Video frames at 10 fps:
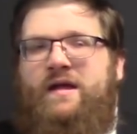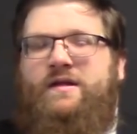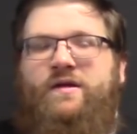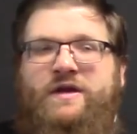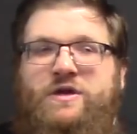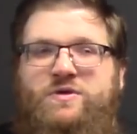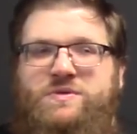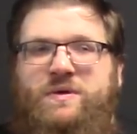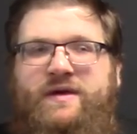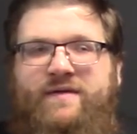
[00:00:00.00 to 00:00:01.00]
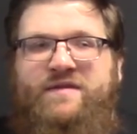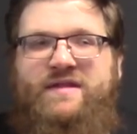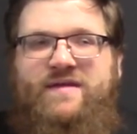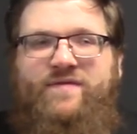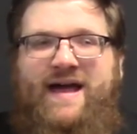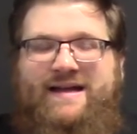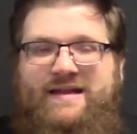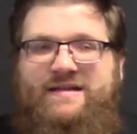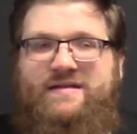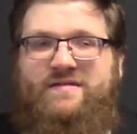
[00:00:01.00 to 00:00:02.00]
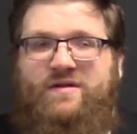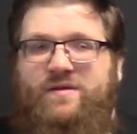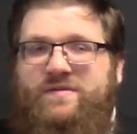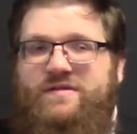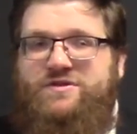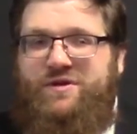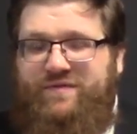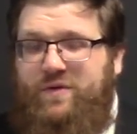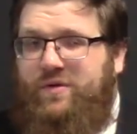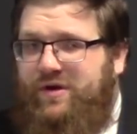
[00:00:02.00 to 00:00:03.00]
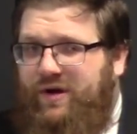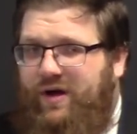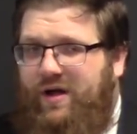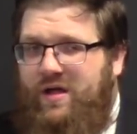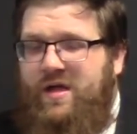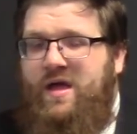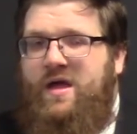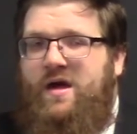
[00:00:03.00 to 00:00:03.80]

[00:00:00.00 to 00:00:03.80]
a little unusual given the fact that the circumcision, if you recall,